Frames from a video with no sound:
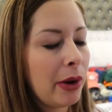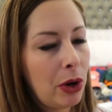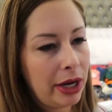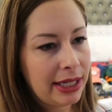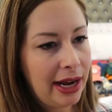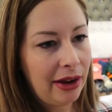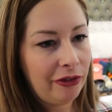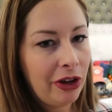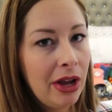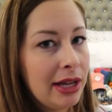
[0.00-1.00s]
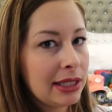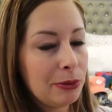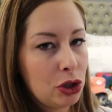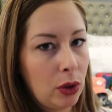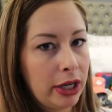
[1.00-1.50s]
I want to have
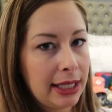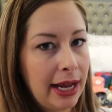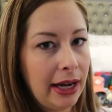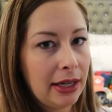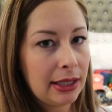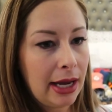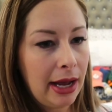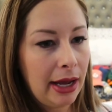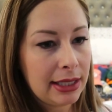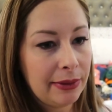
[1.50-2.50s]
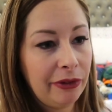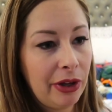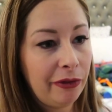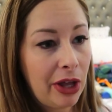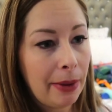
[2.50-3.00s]
some shorts and some
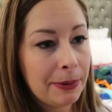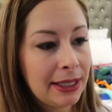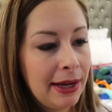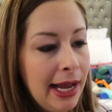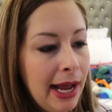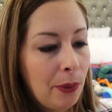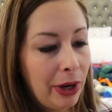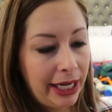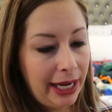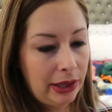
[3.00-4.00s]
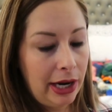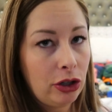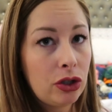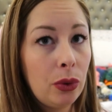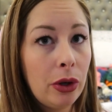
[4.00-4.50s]
flip-flops when I get
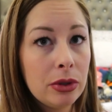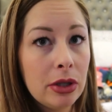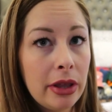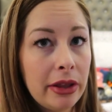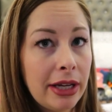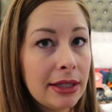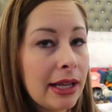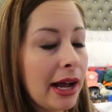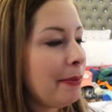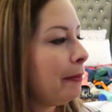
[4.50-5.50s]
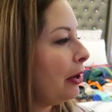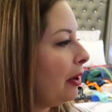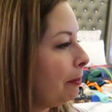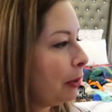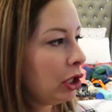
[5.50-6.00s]
there. So those are the things that
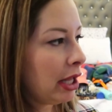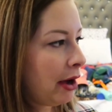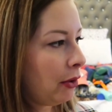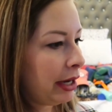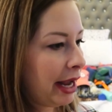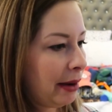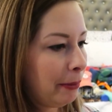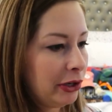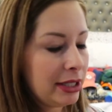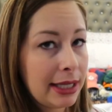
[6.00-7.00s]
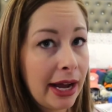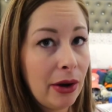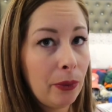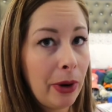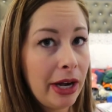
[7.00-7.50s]
I pull out and put
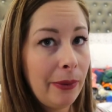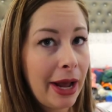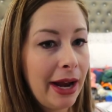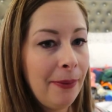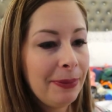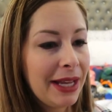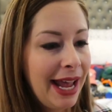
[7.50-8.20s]
aside right away.